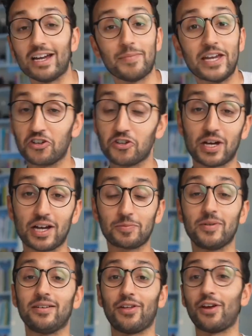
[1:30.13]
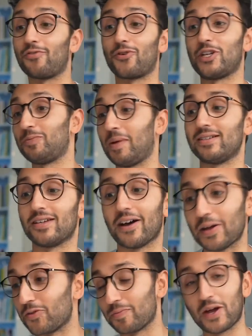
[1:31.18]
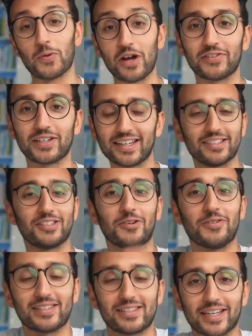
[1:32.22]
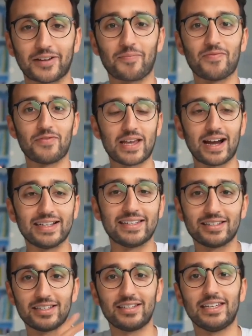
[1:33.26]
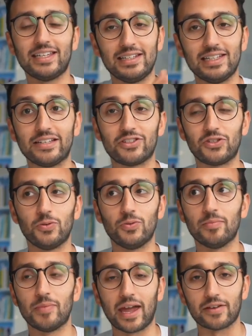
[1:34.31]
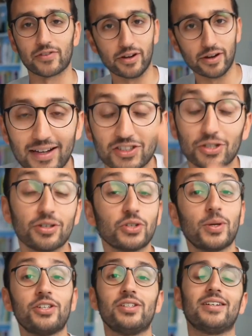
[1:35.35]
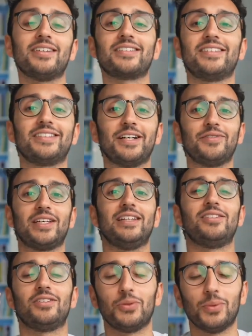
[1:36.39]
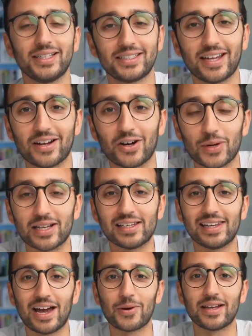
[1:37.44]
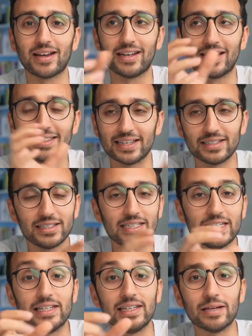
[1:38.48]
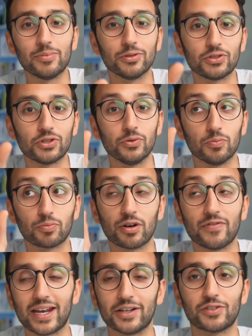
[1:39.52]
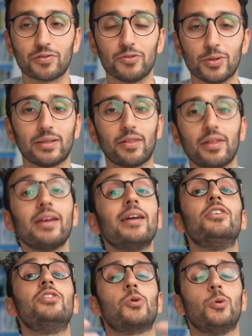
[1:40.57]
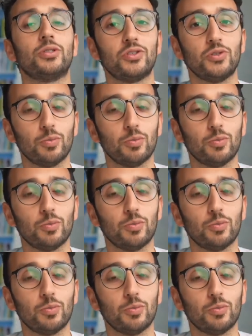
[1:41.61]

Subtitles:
am a good husband, therefore I spend time with my wife and kids. You know, it's like the identity leads to the behavior. And so a good question to ask ourselves is, to what extent are we allowing an identity label to prevent us from doing the thing and to cause us to